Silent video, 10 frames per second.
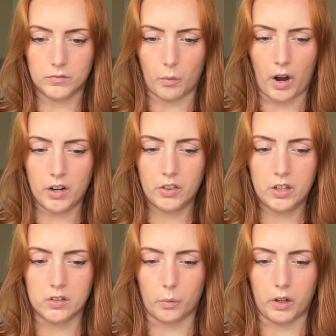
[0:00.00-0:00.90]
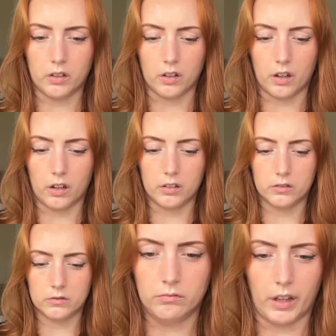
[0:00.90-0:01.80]
Why are things weird
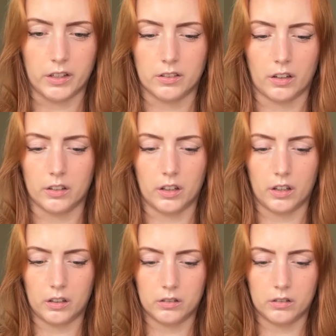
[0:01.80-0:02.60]
though? Like suddenly.